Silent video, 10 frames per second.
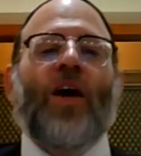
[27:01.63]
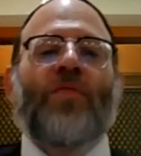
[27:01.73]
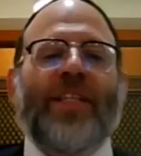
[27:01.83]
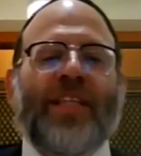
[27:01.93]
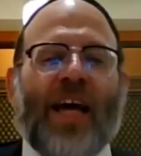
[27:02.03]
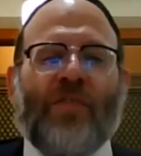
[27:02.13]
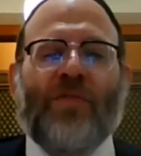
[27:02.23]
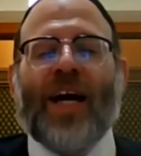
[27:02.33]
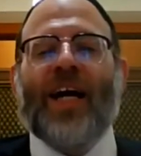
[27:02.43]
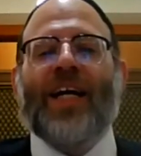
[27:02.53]
of a
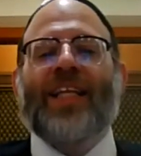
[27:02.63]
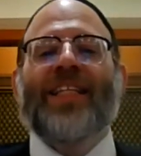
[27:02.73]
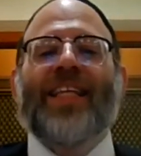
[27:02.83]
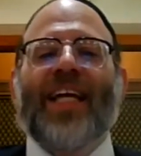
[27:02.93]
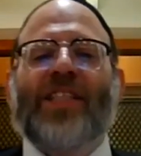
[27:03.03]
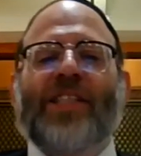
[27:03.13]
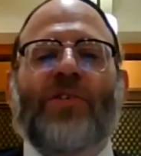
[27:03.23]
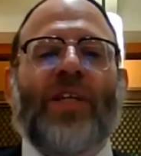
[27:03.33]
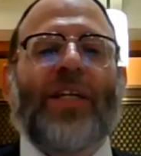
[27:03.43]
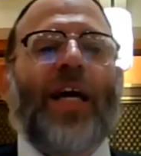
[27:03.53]
tefach next
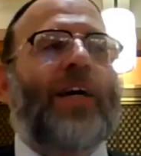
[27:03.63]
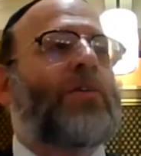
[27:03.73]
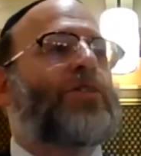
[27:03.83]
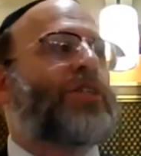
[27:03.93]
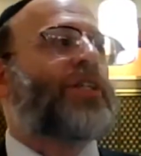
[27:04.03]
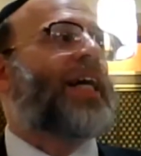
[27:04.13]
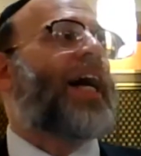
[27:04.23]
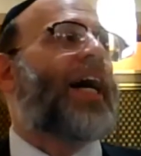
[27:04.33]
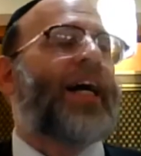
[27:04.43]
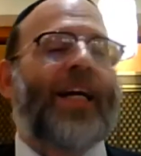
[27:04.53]
to the not kosher
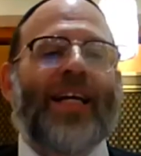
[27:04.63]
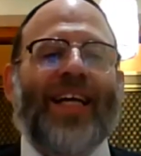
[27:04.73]
schach,